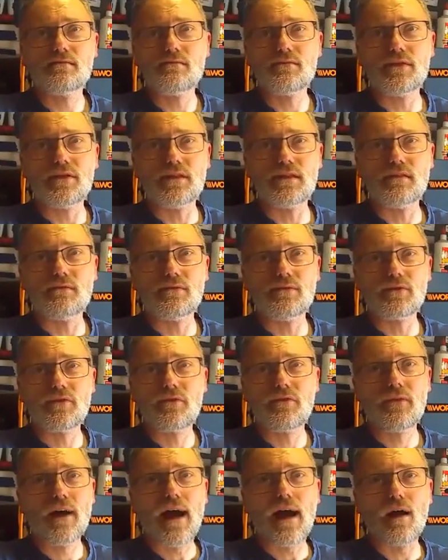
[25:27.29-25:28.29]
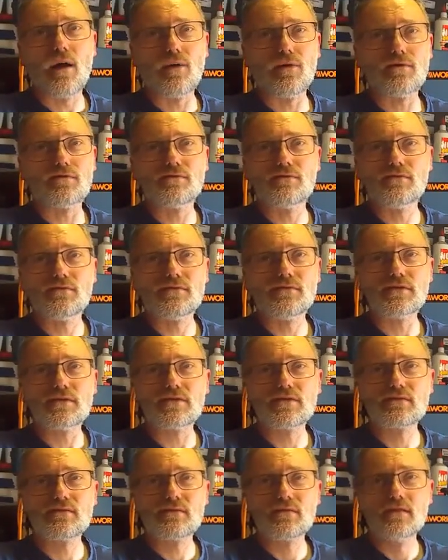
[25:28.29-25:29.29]
He was foul.
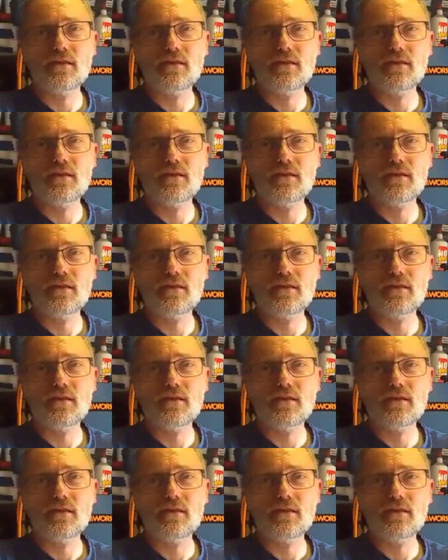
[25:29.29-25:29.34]
Just